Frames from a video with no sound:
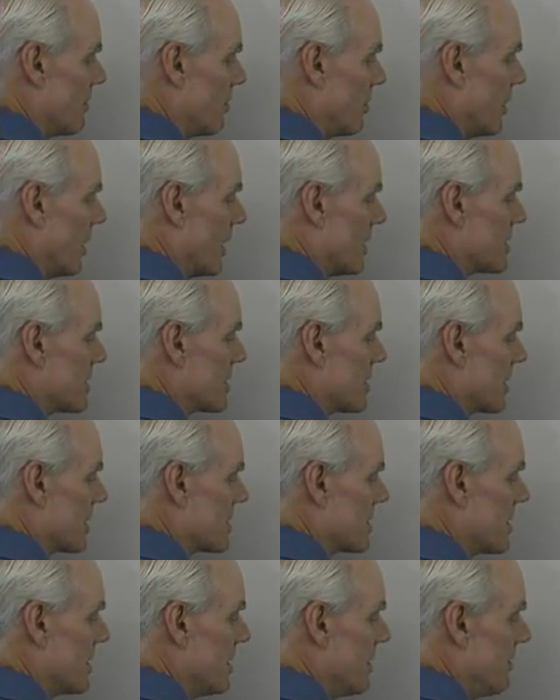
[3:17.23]
plus
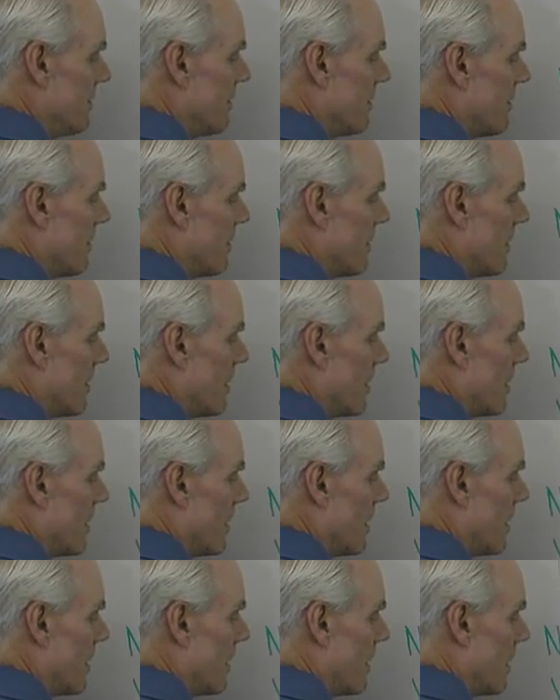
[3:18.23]
60
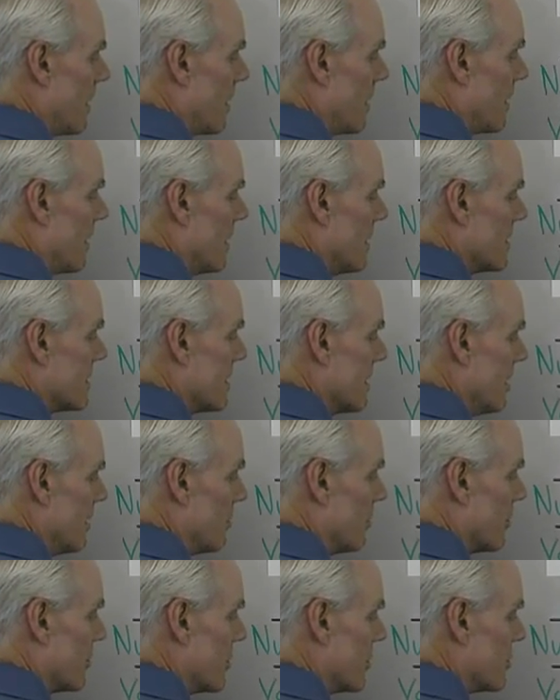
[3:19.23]
is
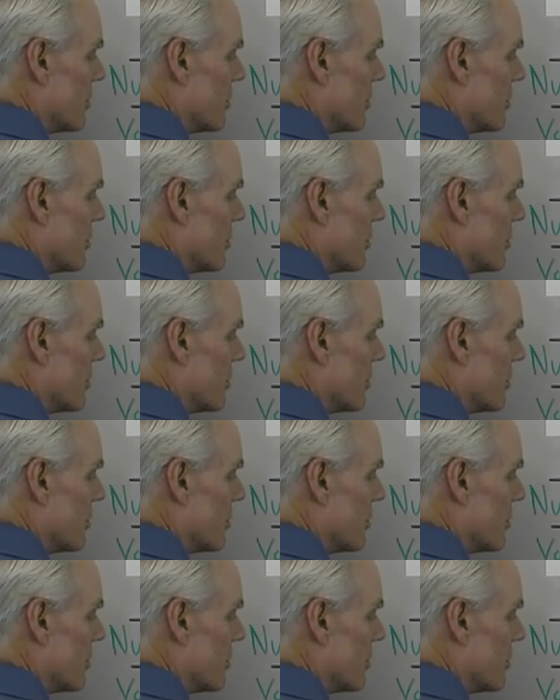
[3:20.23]
equal to